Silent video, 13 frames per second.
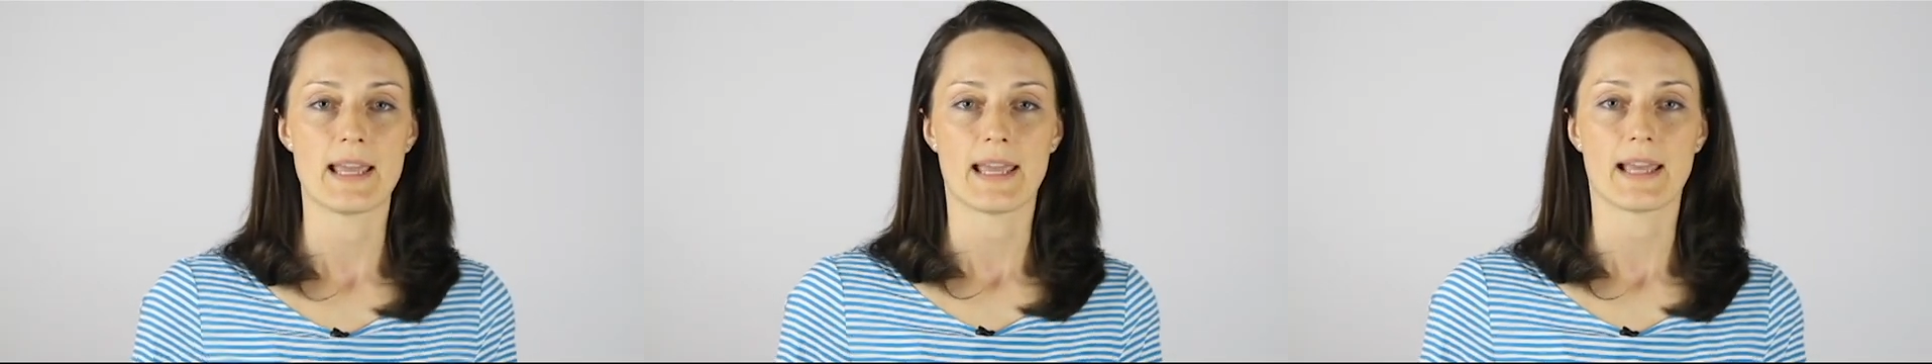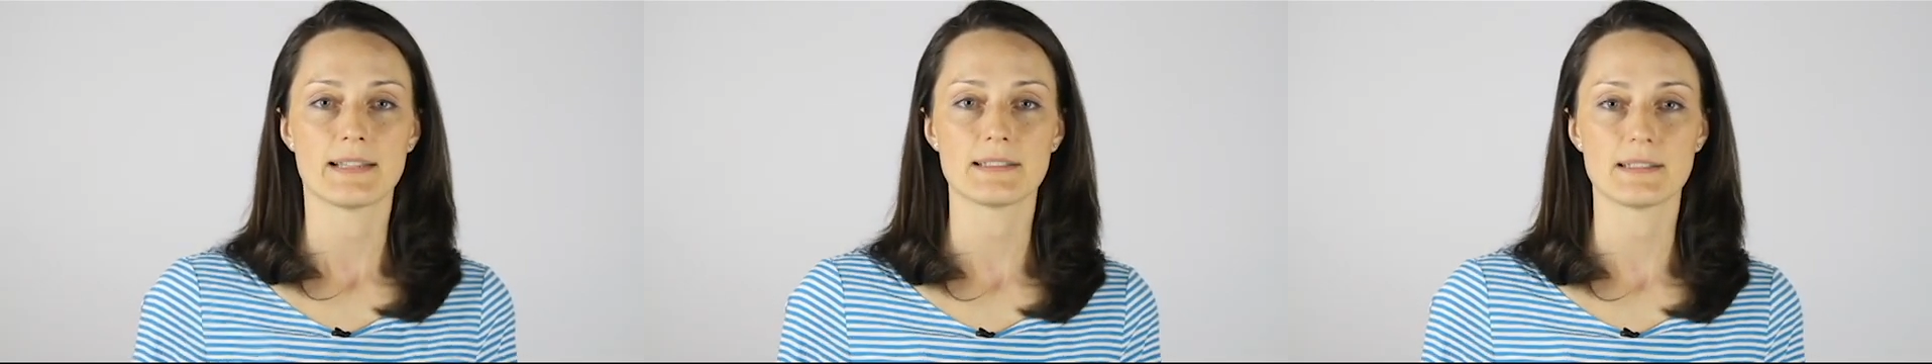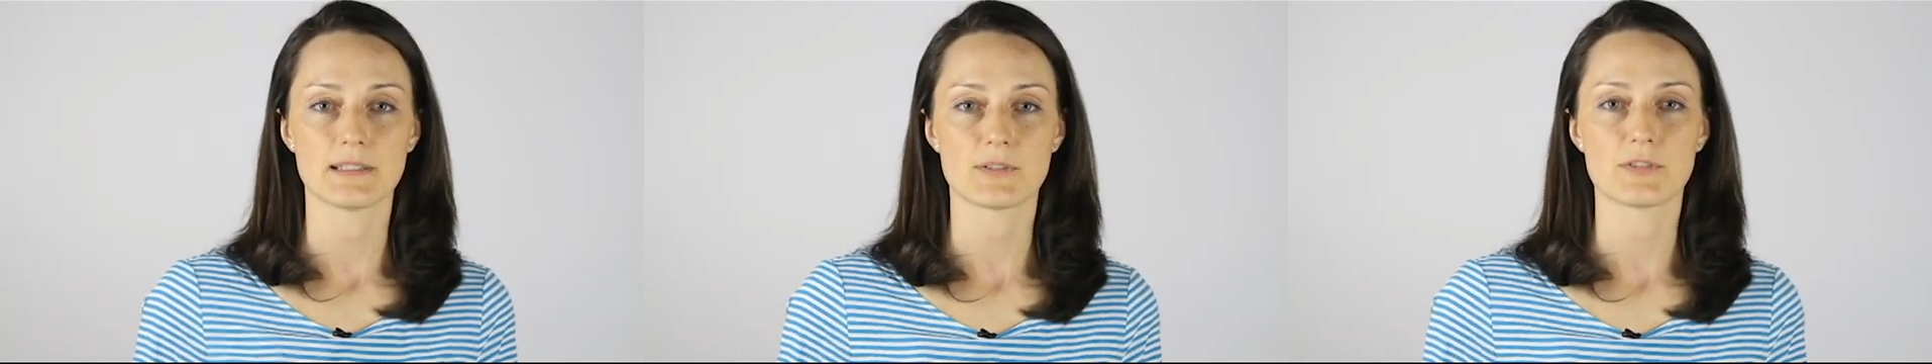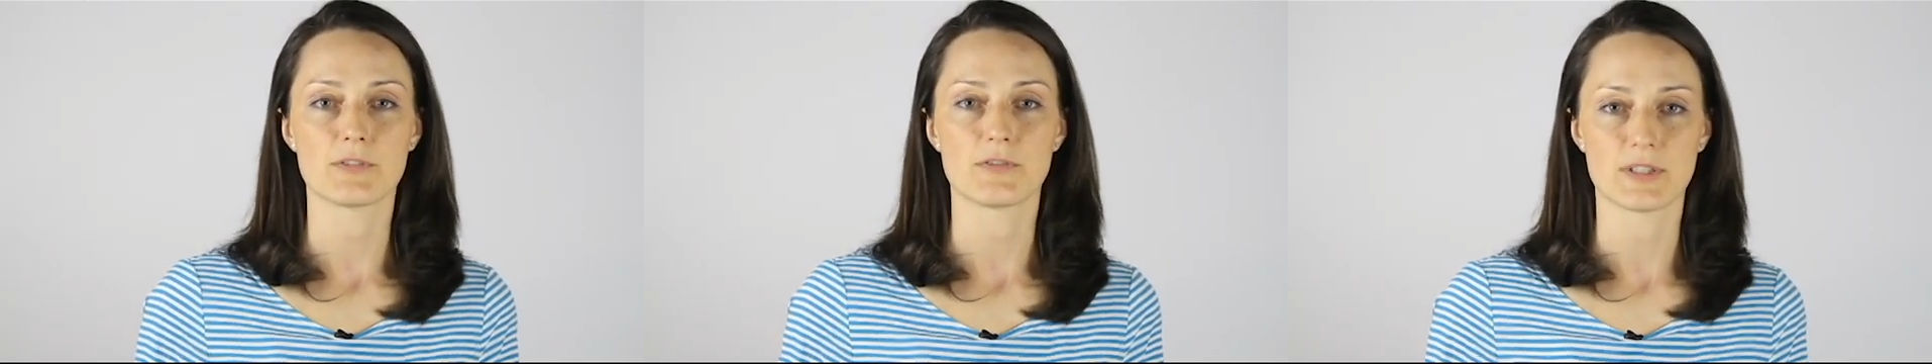and
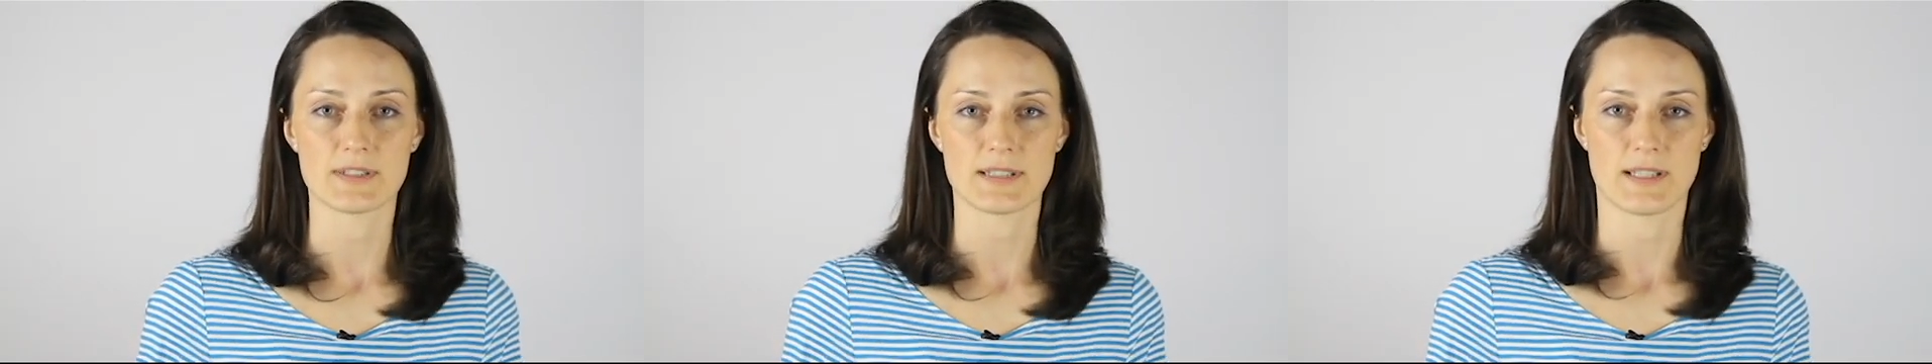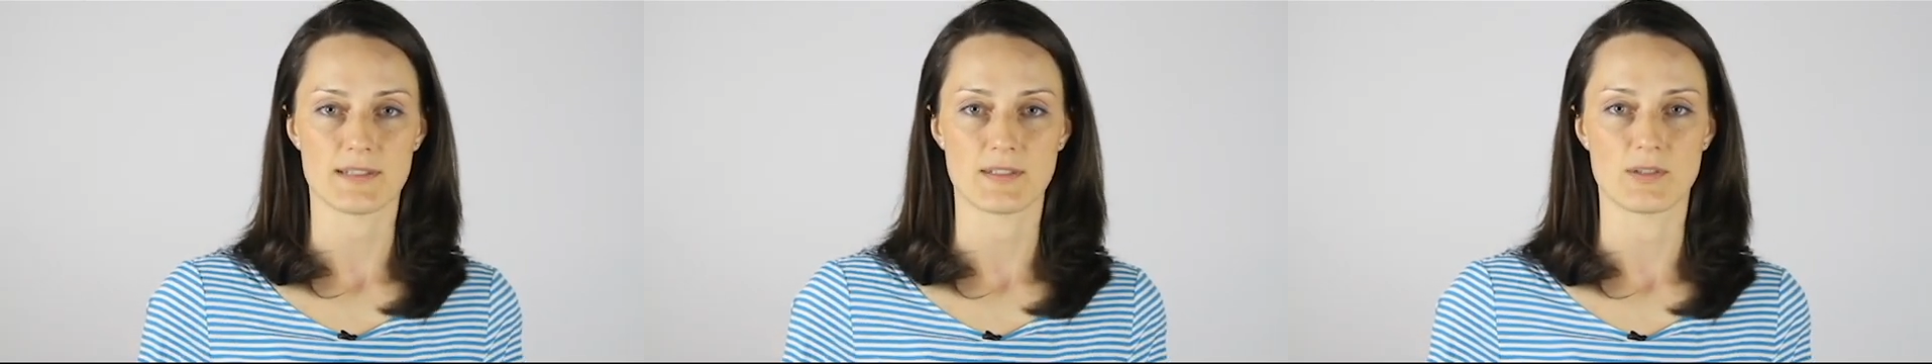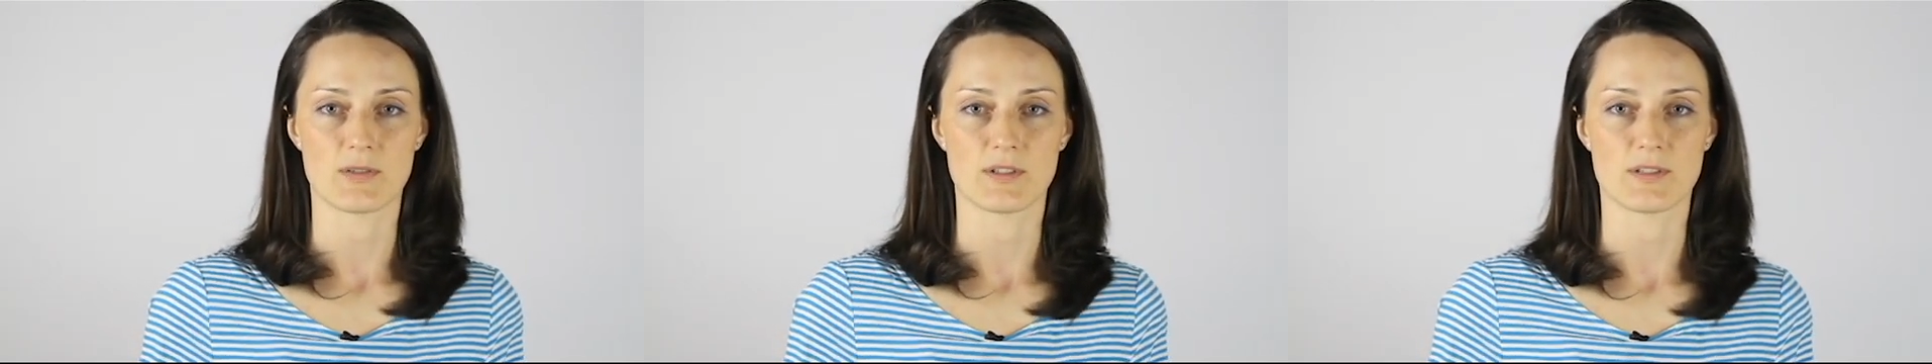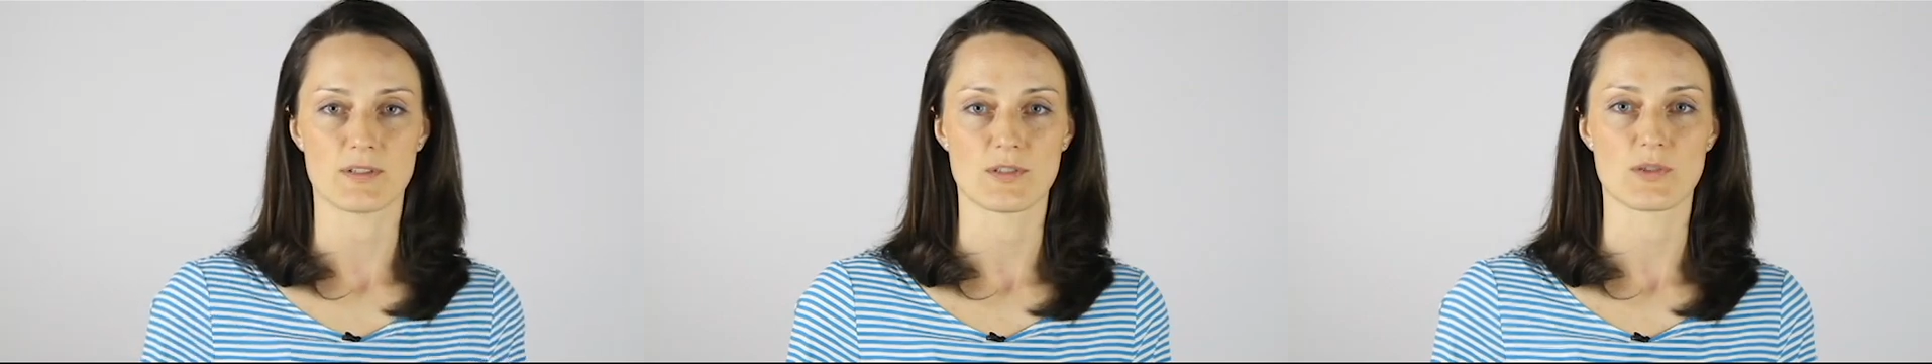deliver field test
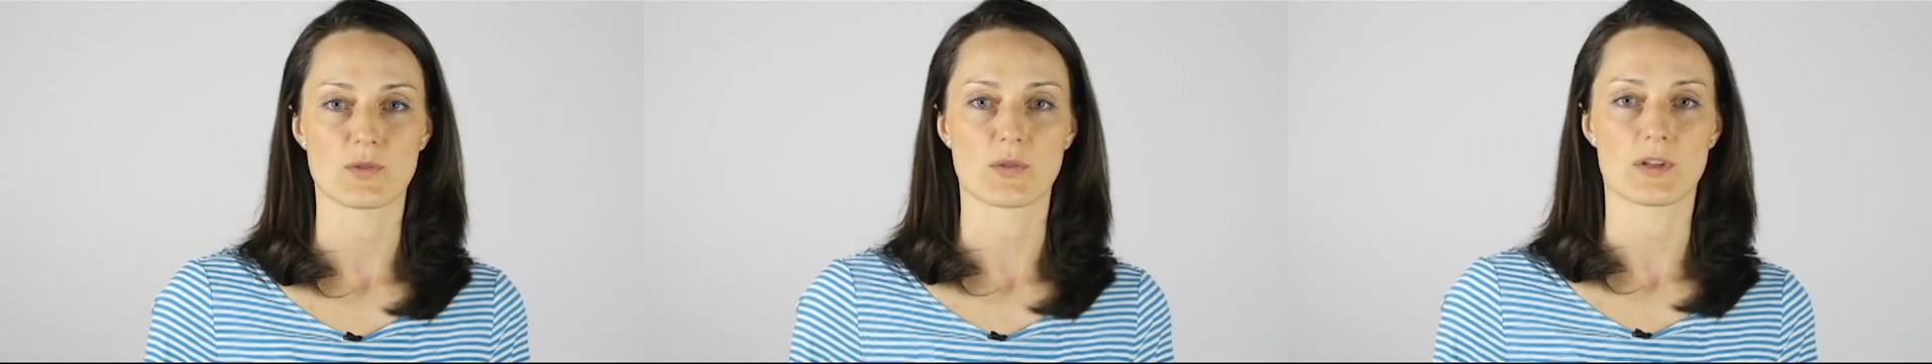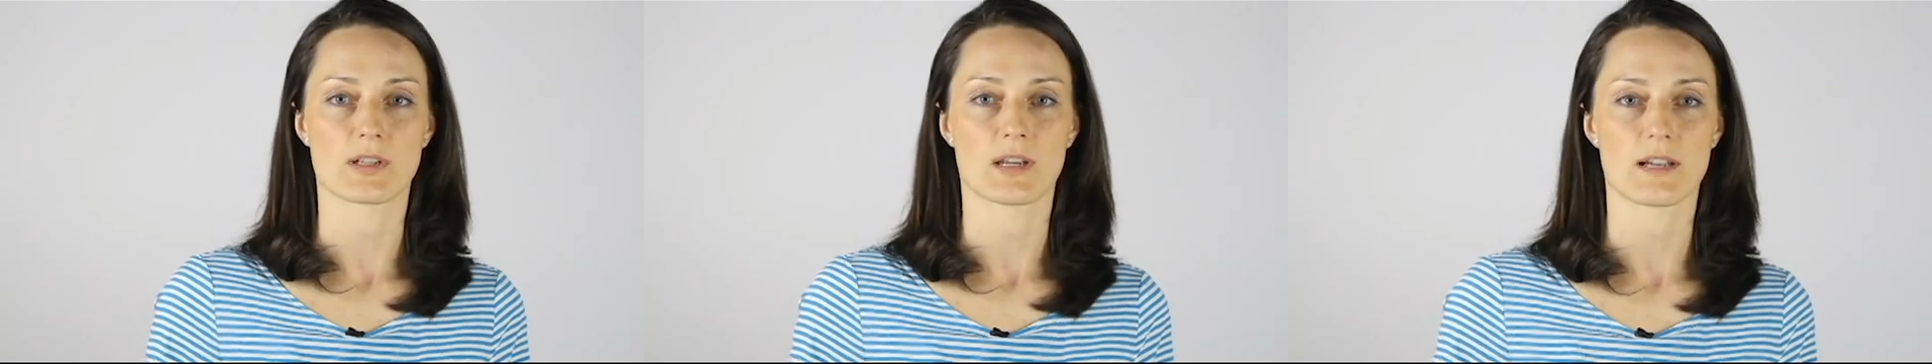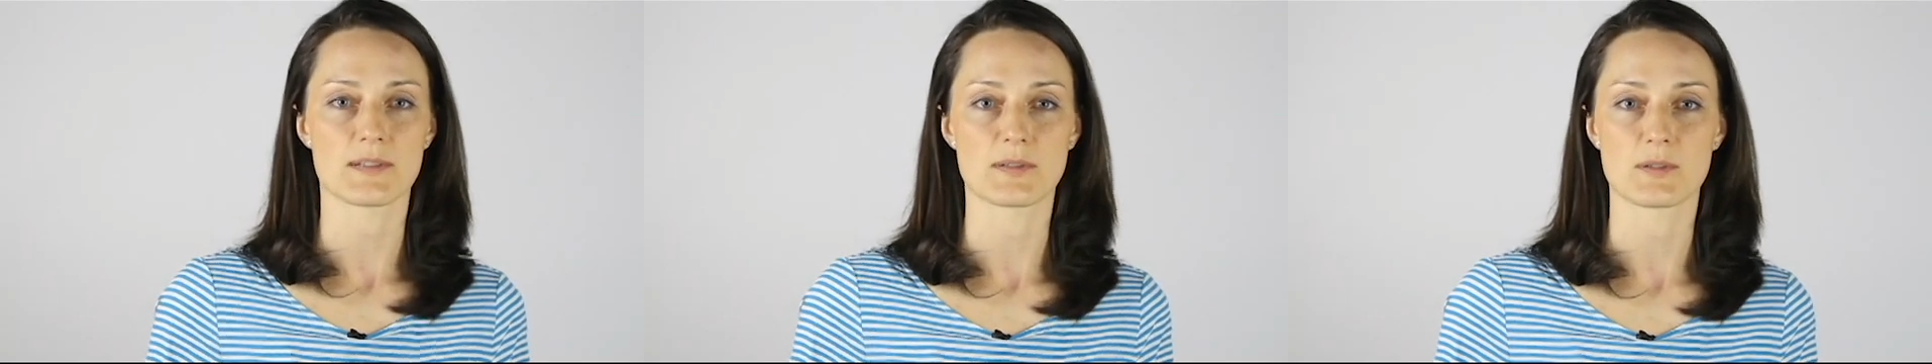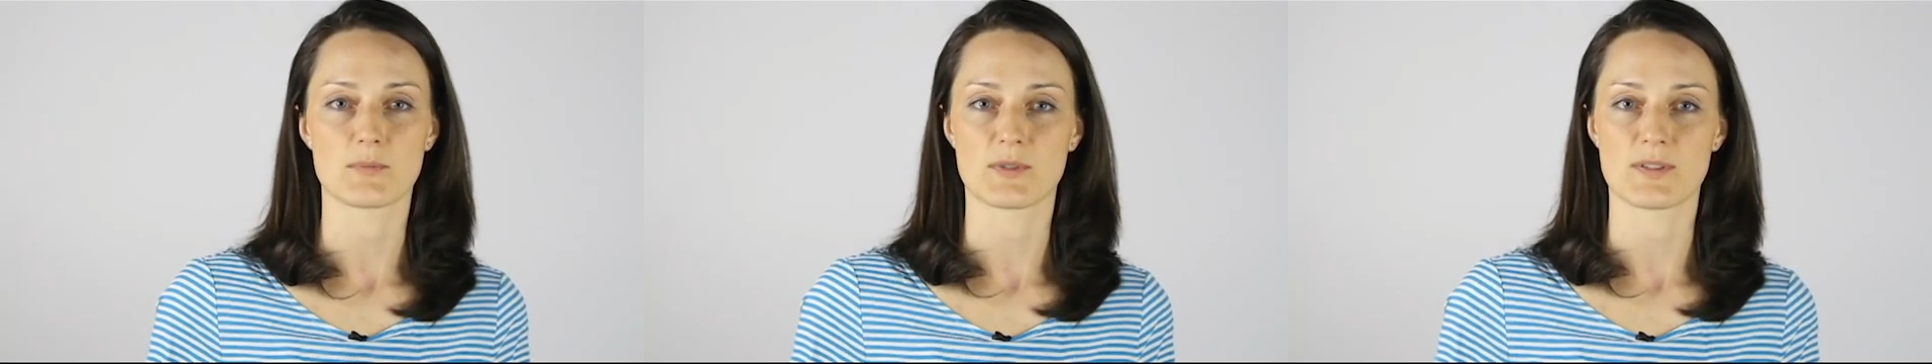units to our
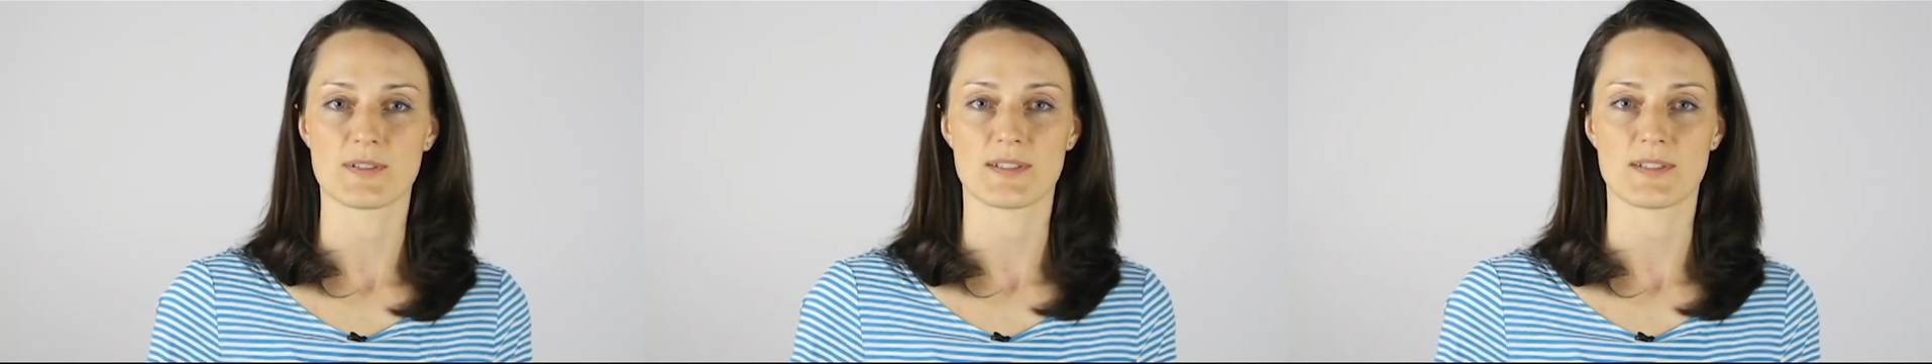customers